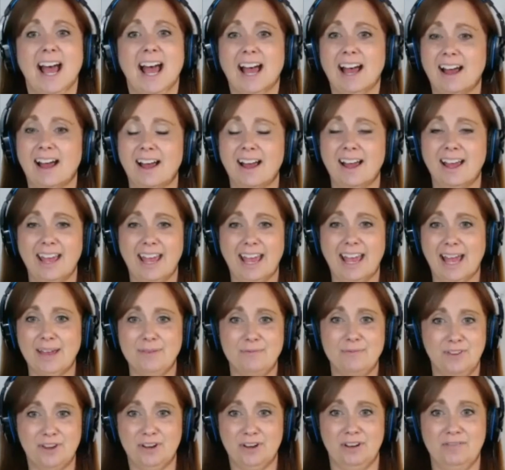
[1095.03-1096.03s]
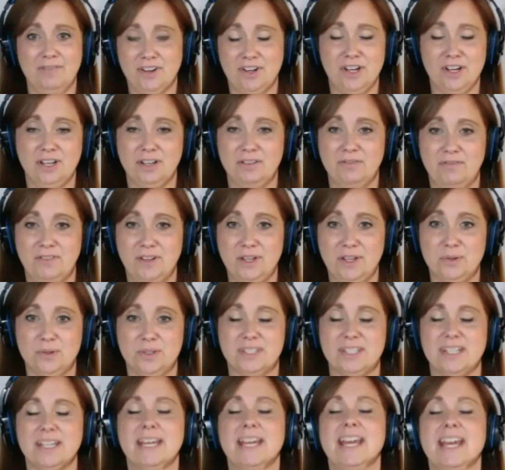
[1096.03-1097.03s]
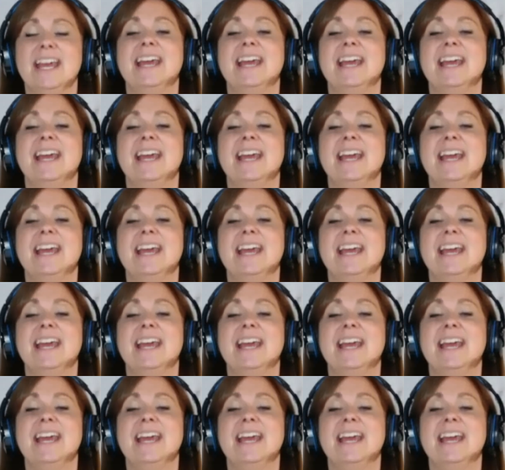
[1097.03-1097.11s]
I'm very confused.